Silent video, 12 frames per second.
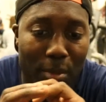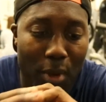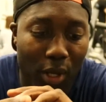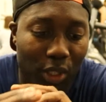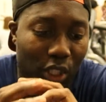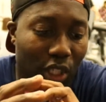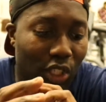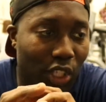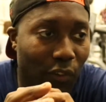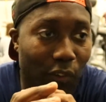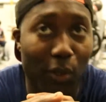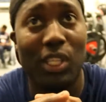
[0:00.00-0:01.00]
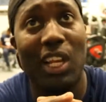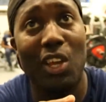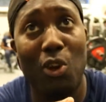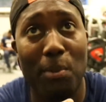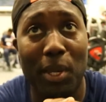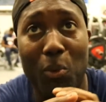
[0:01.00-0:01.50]
the motion just feels a
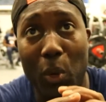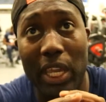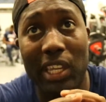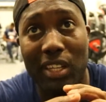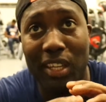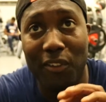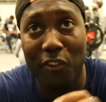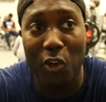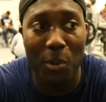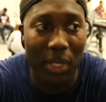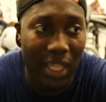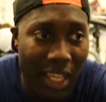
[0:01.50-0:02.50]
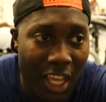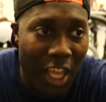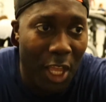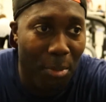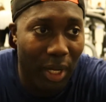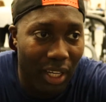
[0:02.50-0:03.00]
little bit weird for me.
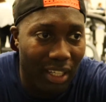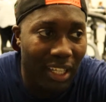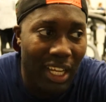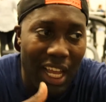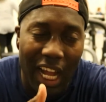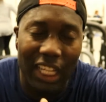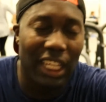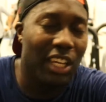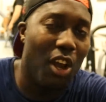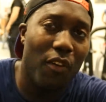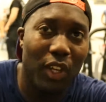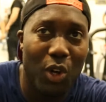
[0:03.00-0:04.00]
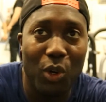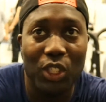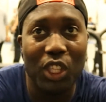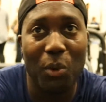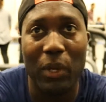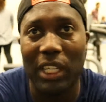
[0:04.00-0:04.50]
But I think over the course
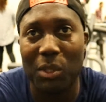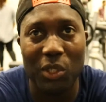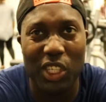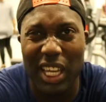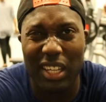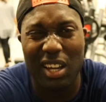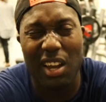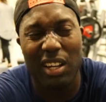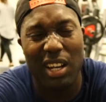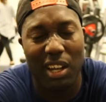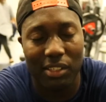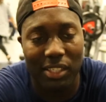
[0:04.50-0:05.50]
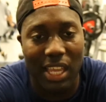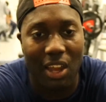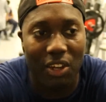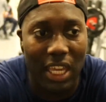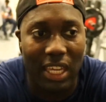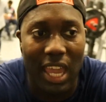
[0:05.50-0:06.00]
of the week, once you get kind of like set
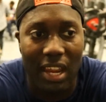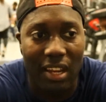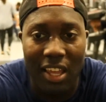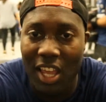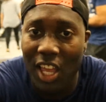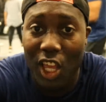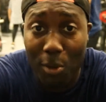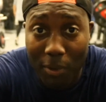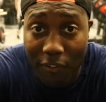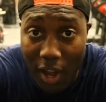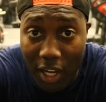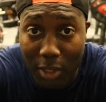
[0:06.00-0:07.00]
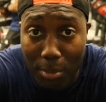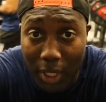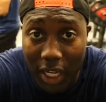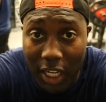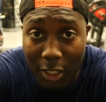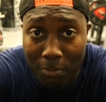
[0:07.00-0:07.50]
on it again, you'll be fine. But